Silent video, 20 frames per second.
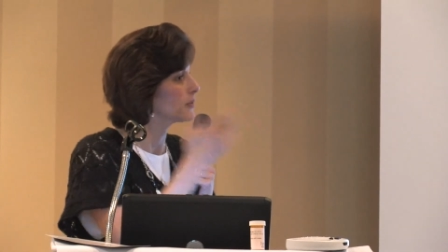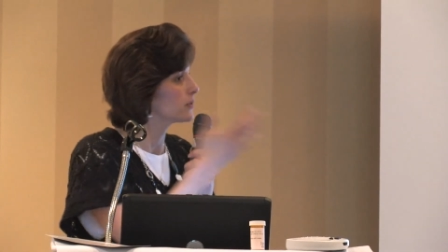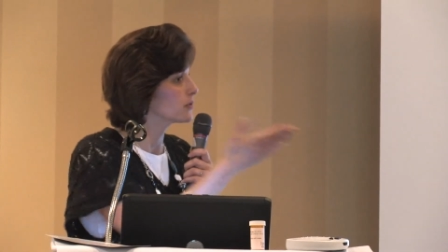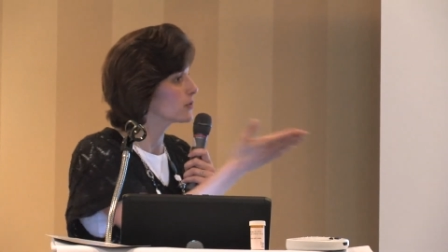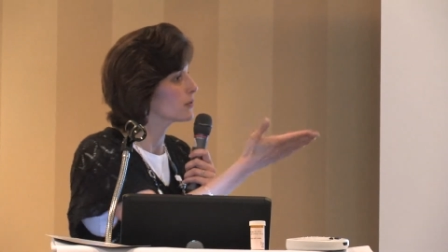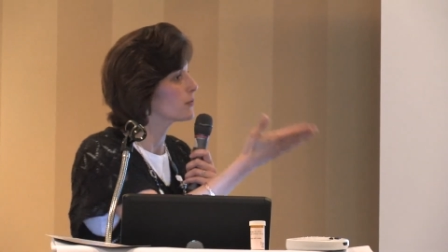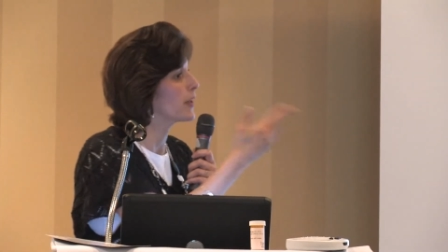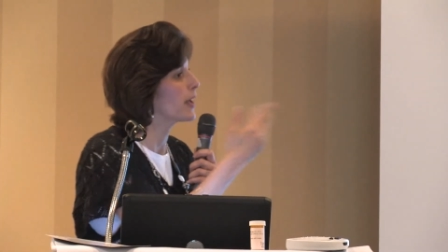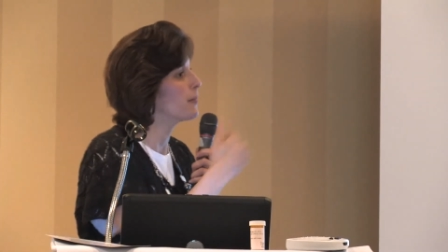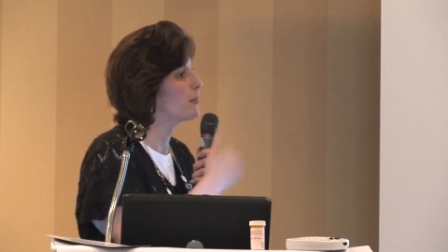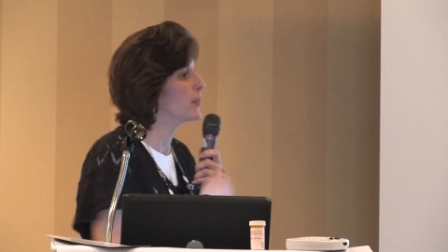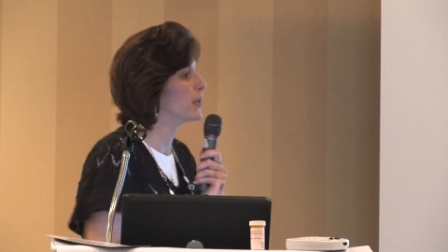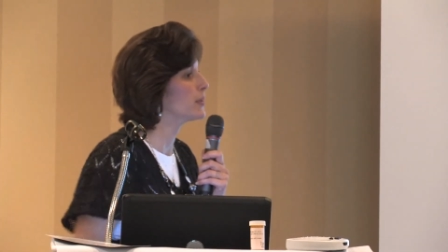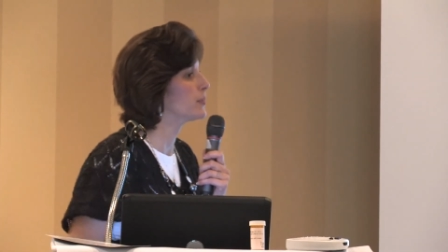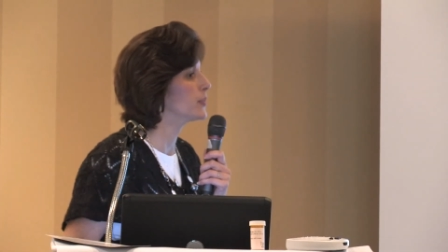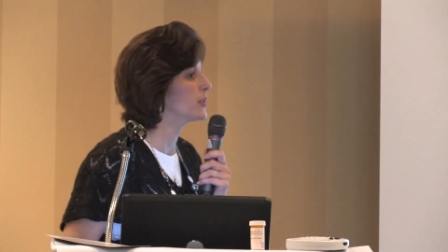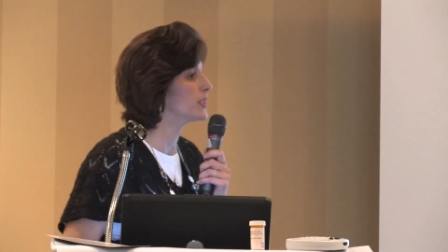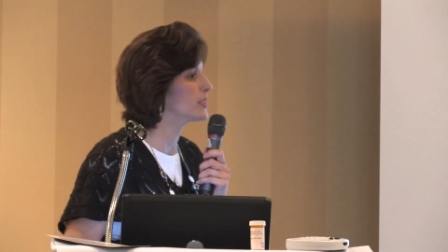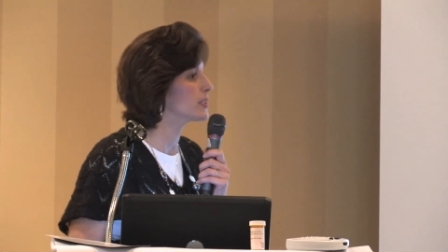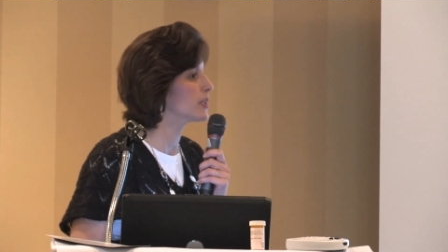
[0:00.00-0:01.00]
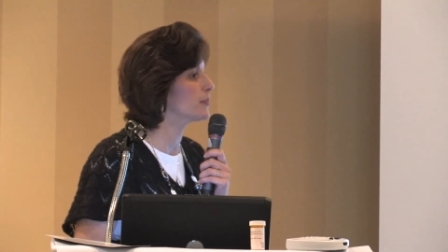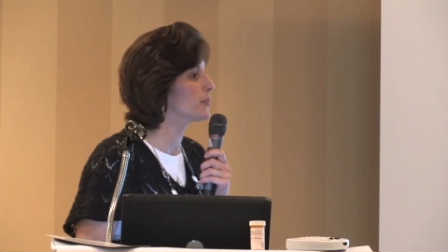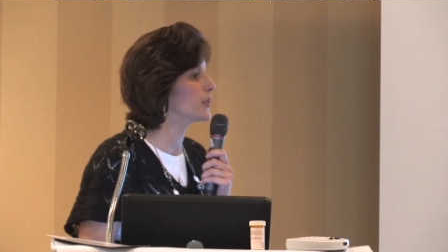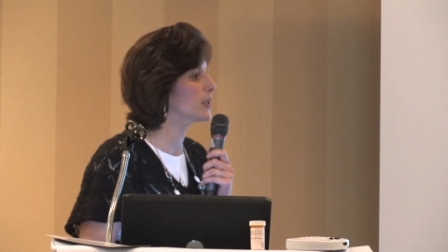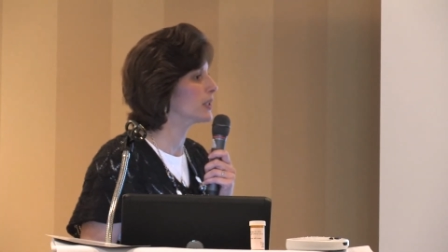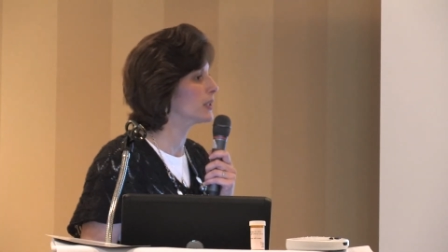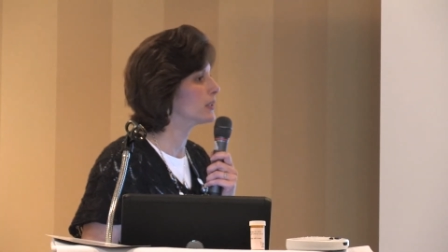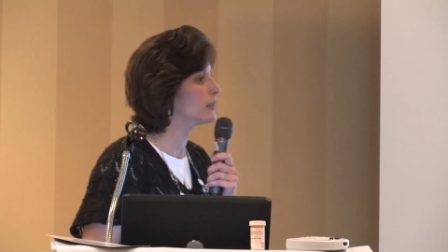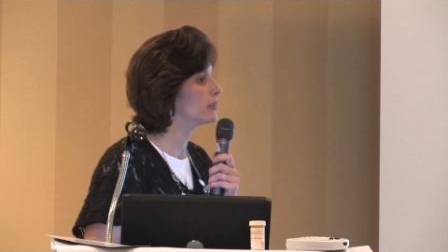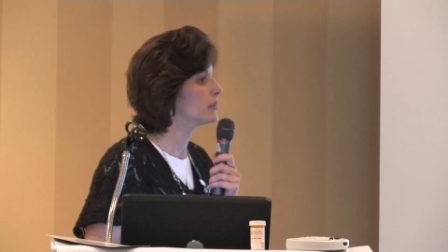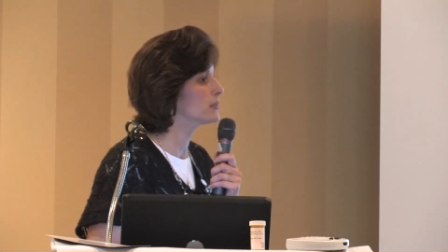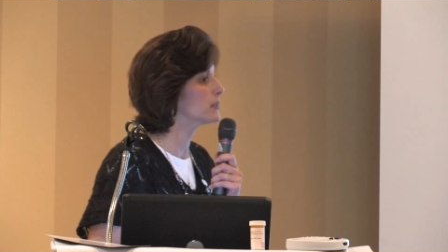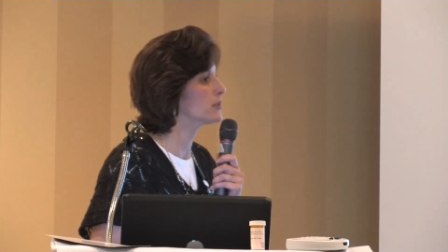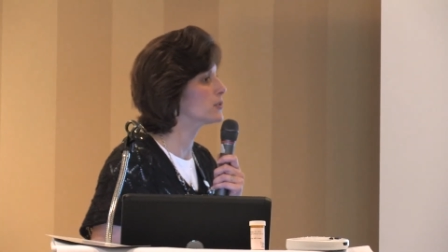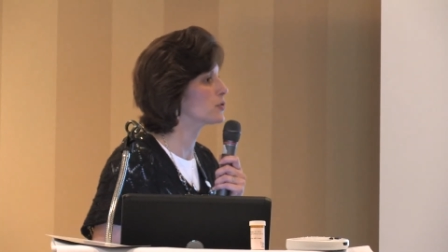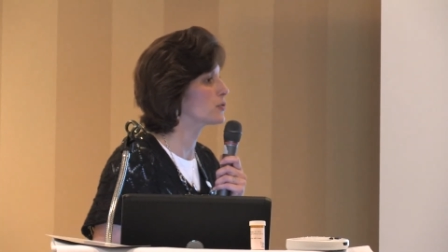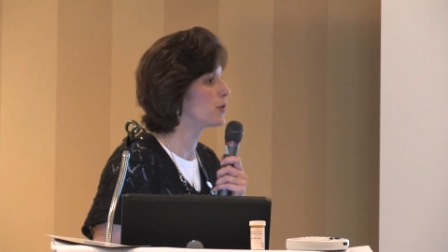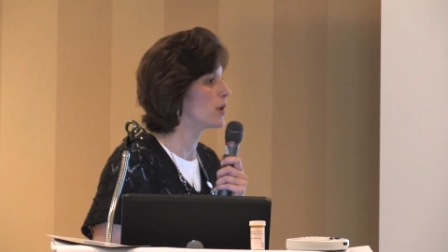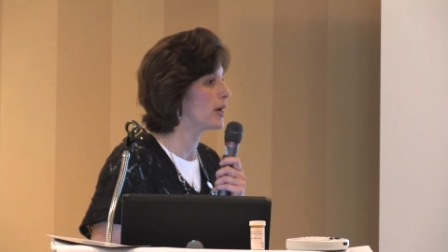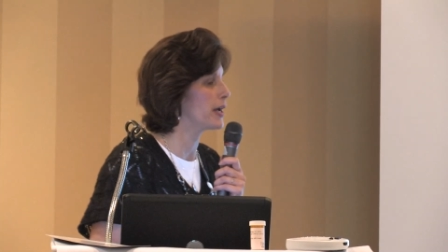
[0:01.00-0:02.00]
So that might be something to
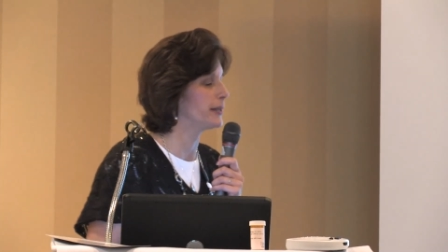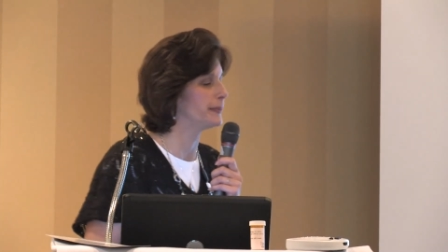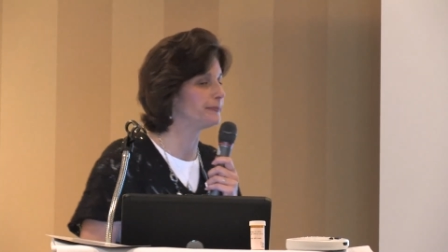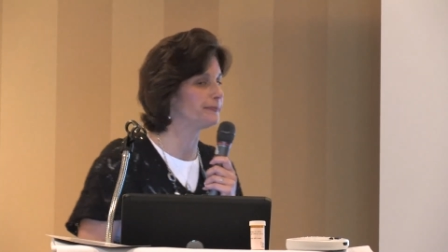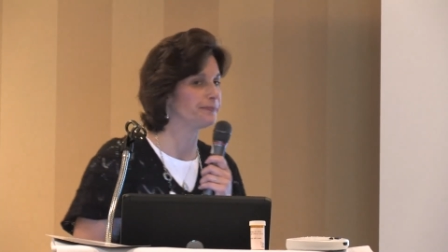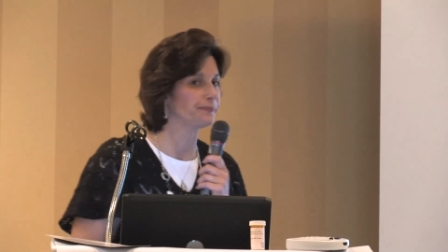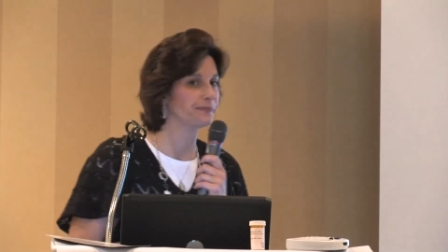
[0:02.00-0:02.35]
try.